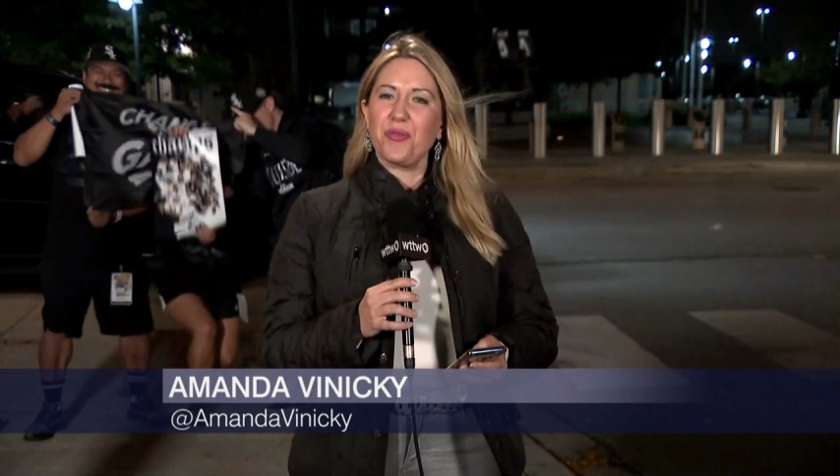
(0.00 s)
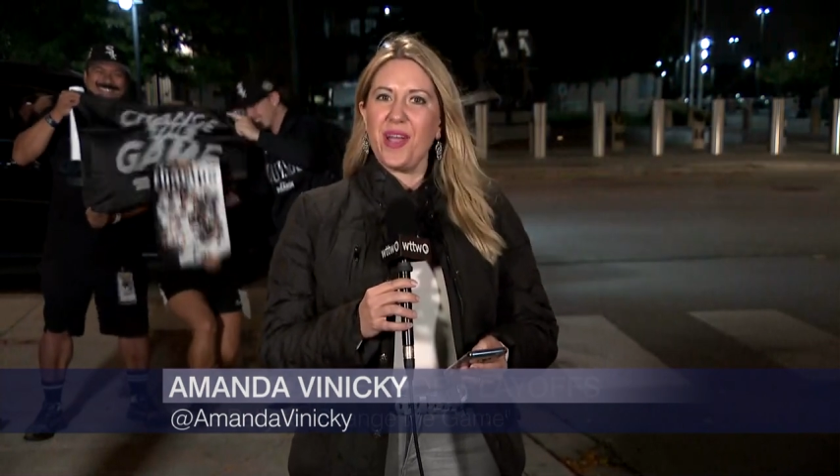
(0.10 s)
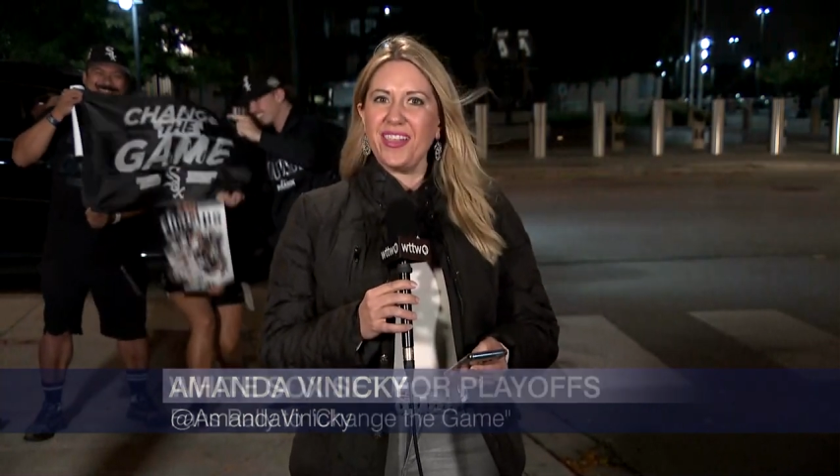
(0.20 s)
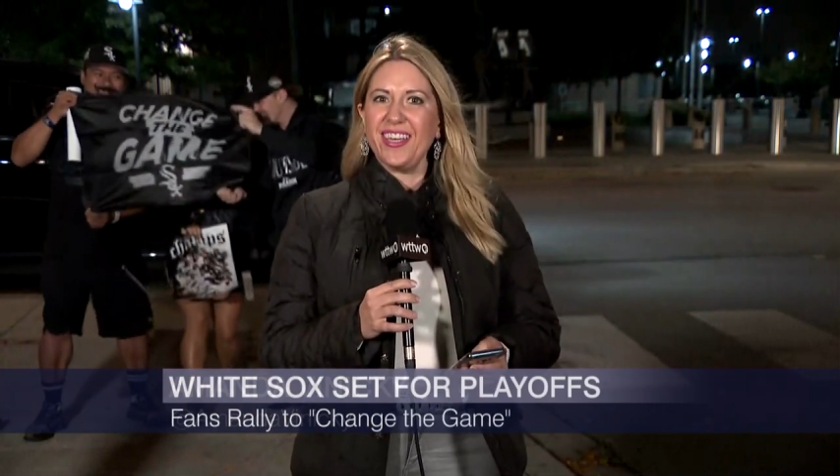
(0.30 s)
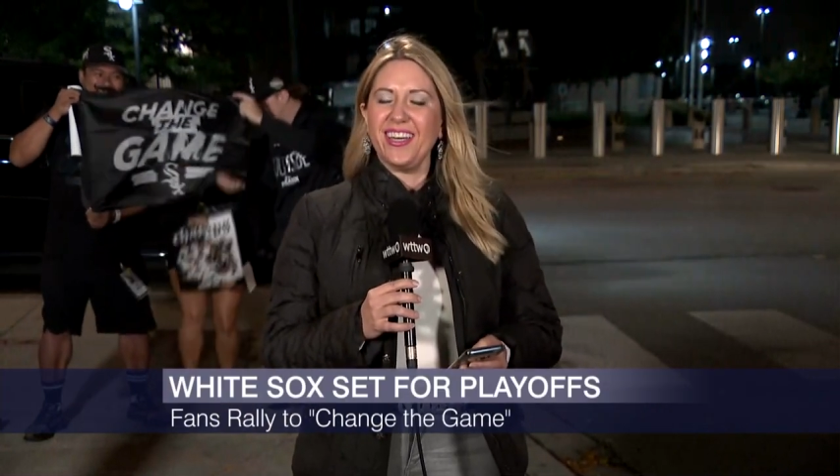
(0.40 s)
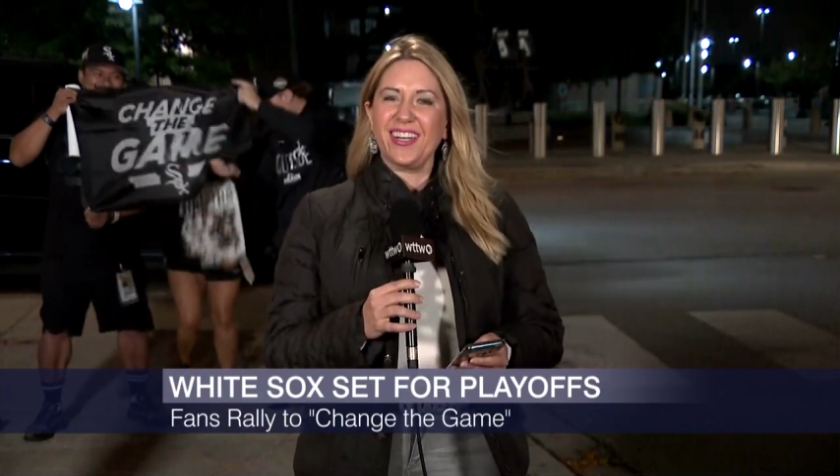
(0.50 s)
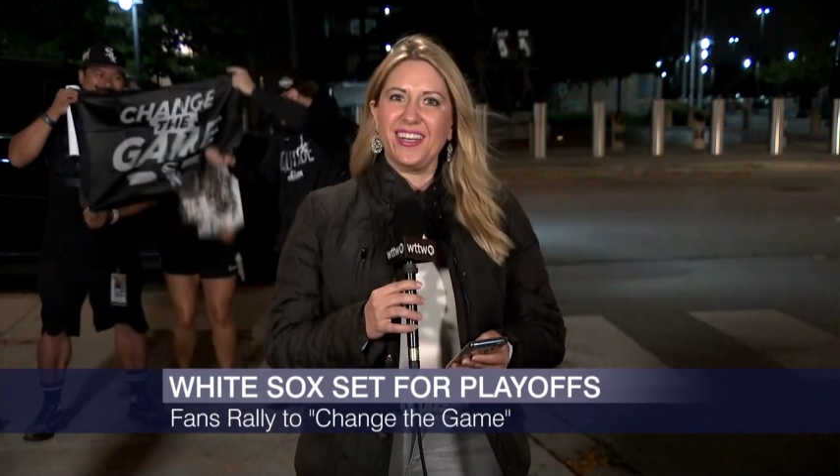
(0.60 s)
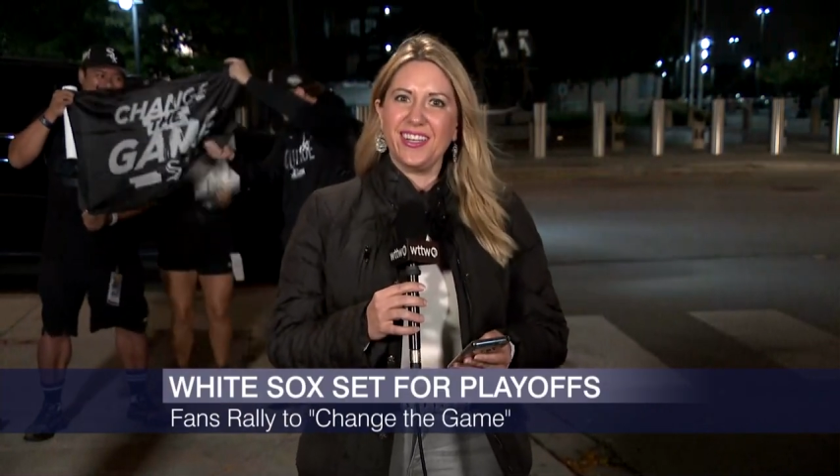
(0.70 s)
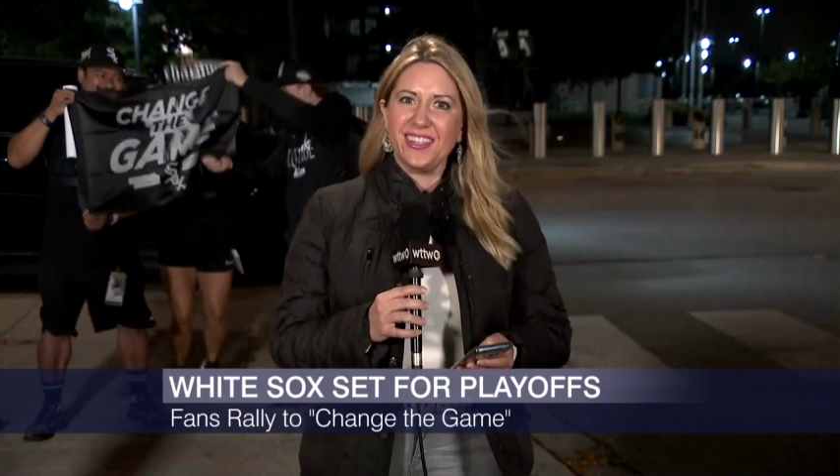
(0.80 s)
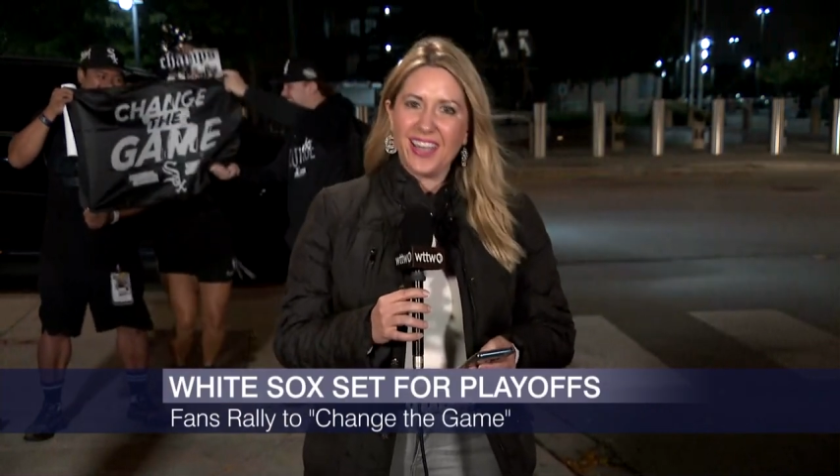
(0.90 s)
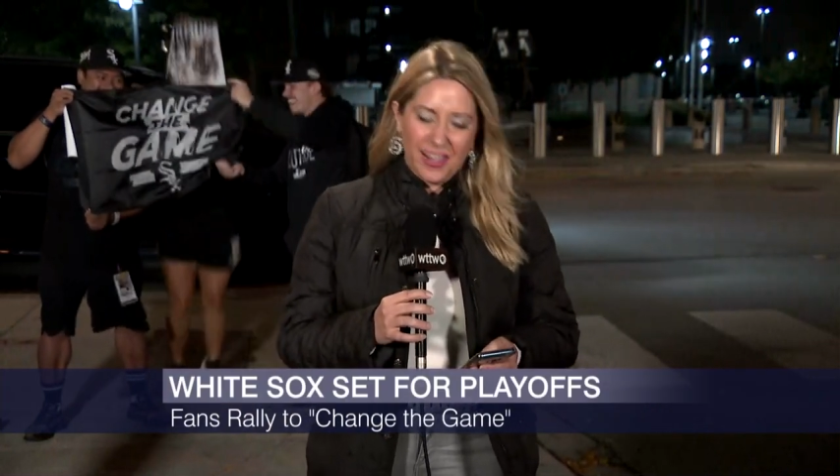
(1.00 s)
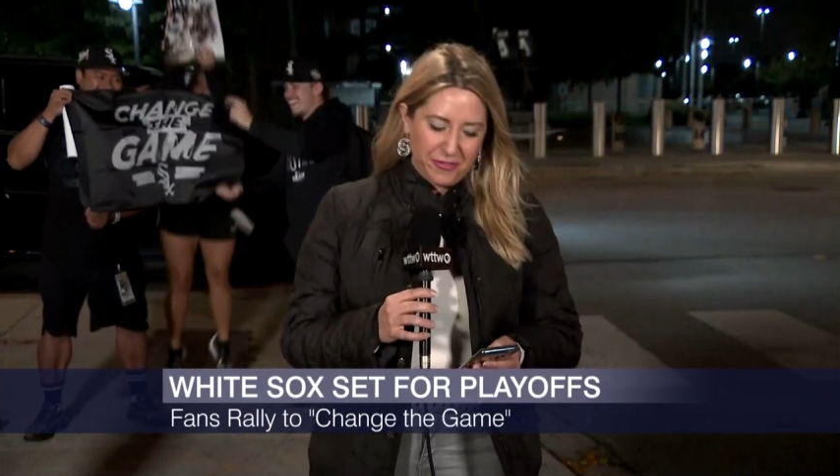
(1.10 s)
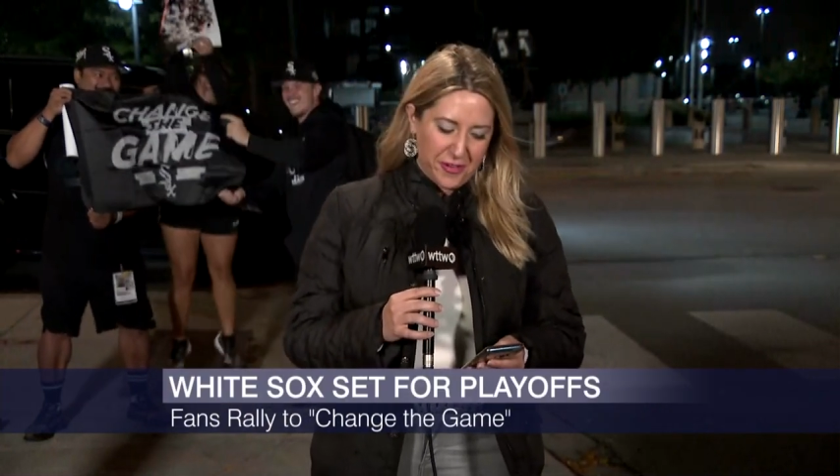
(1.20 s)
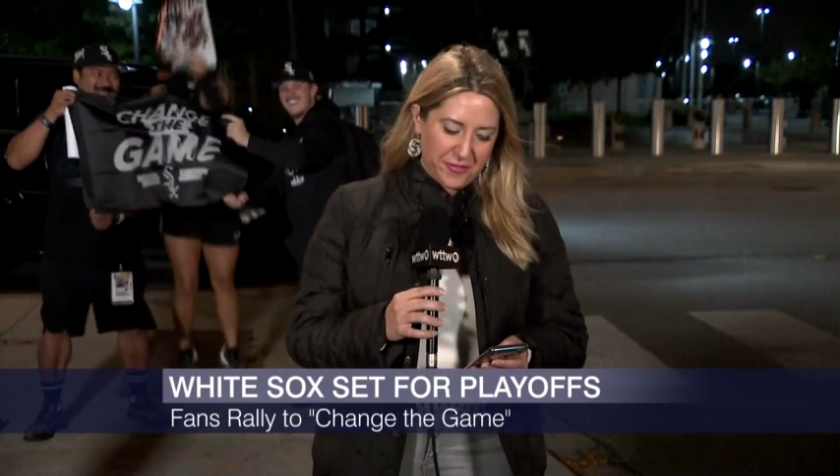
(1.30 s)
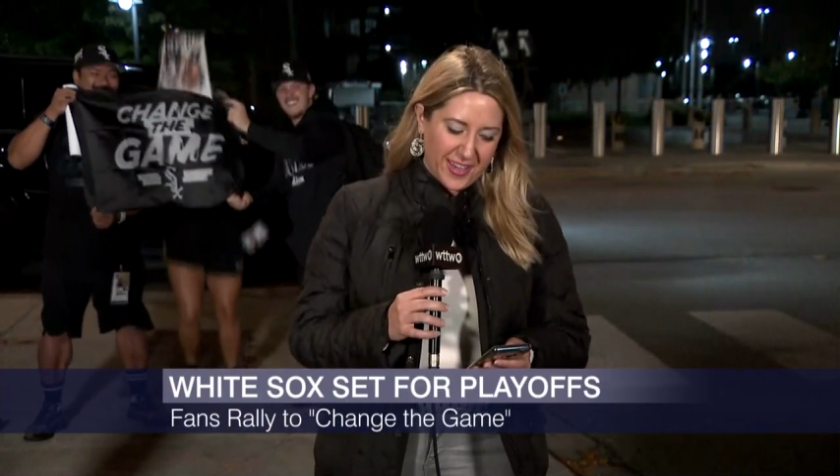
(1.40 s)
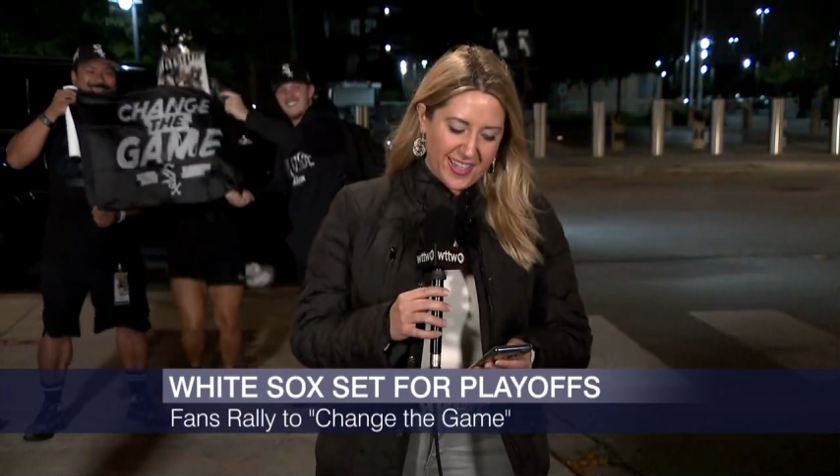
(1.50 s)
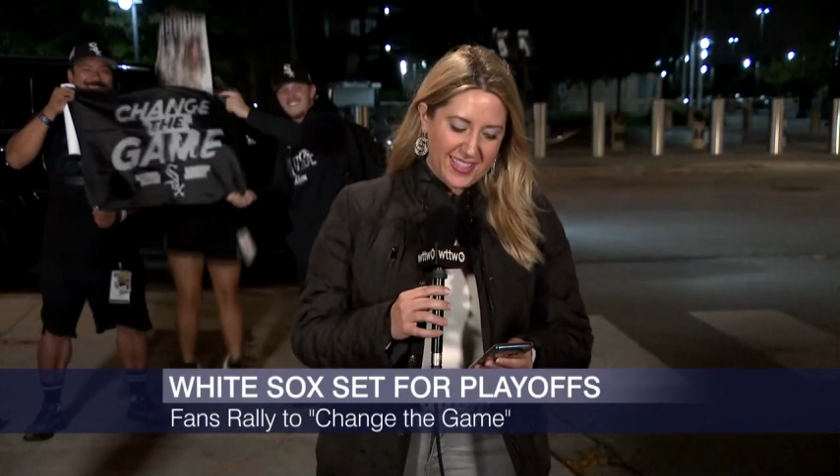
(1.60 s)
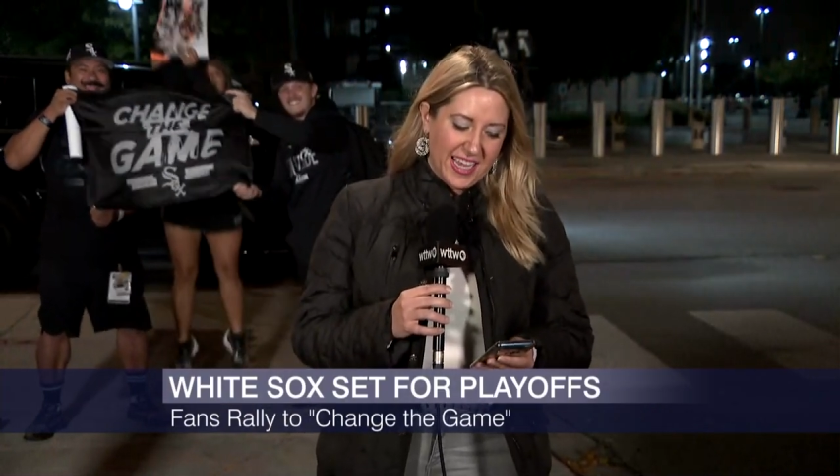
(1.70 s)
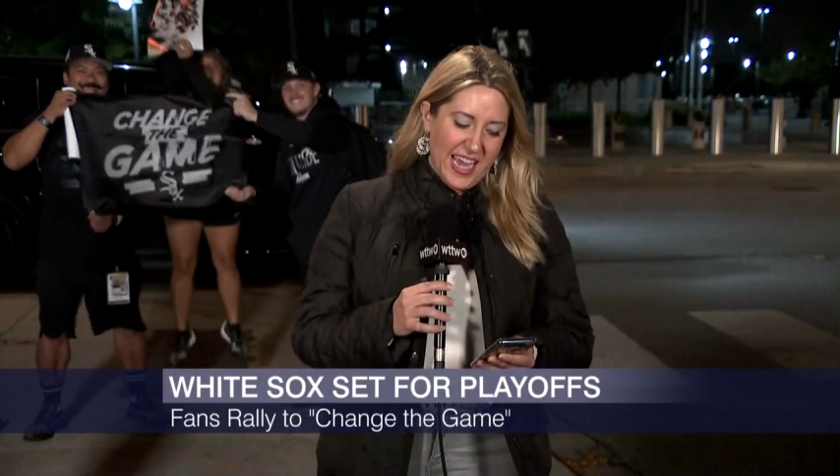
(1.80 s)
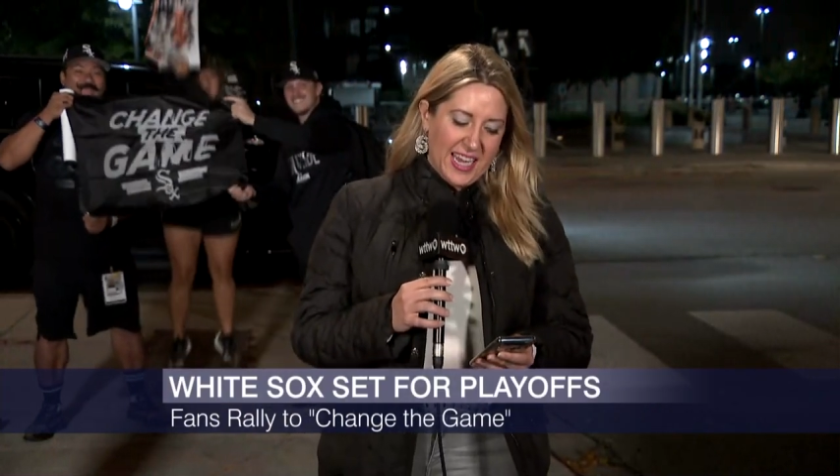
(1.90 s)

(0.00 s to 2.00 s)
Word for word: rally had a lot for fans.